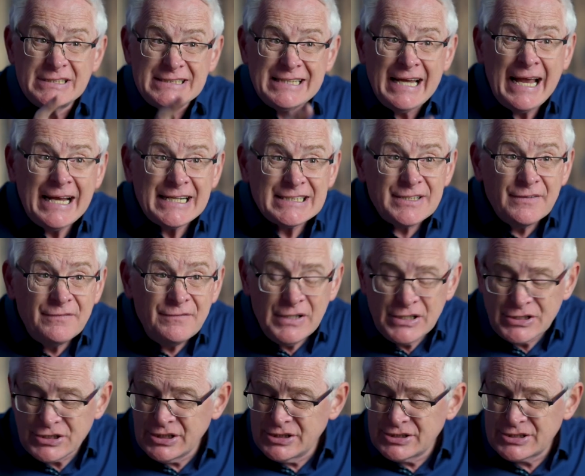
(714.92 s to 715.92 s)
tax
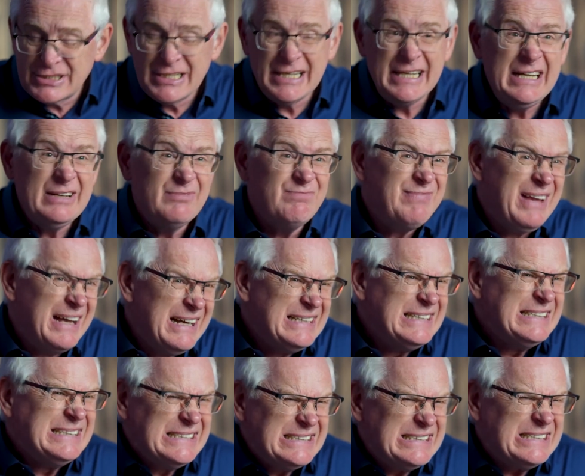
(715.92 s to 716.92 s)
efficiency,
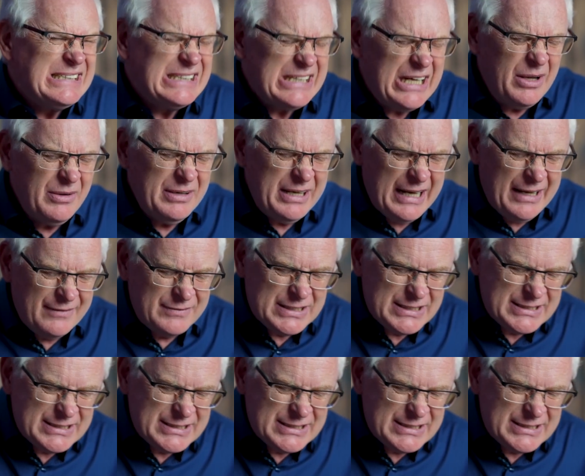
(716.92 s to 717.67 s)
I'm going to have to